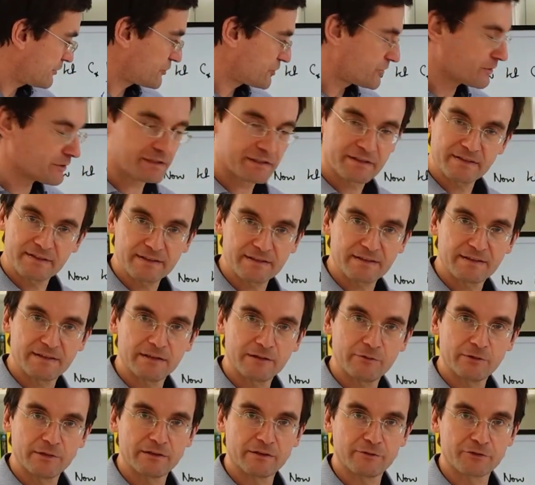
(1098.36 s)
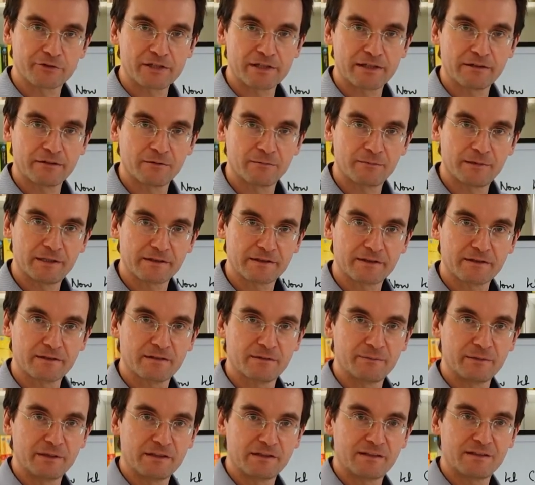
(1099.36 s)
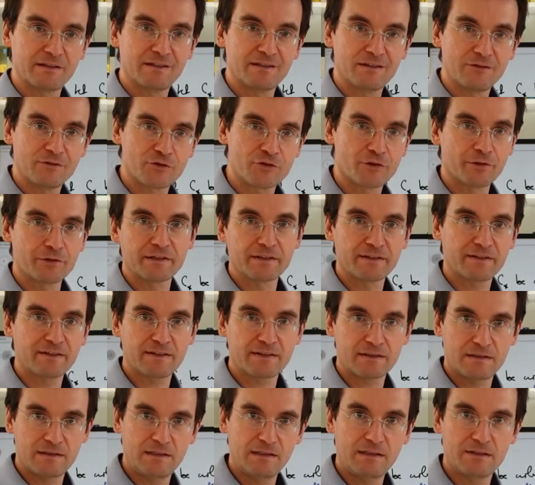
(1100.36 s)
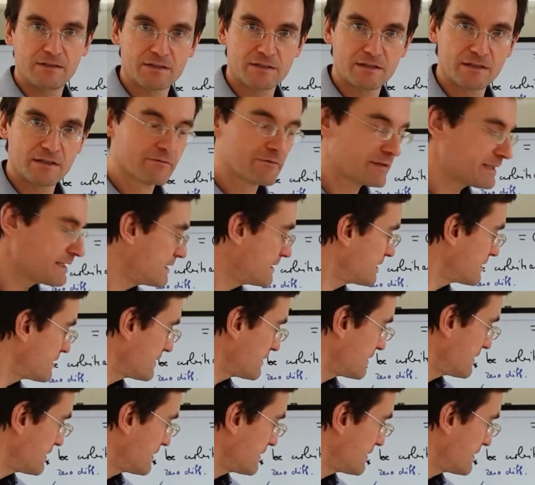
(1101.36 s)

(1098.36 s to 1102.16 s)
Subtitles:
short exact sequence of chain complexes means short exact in each degree.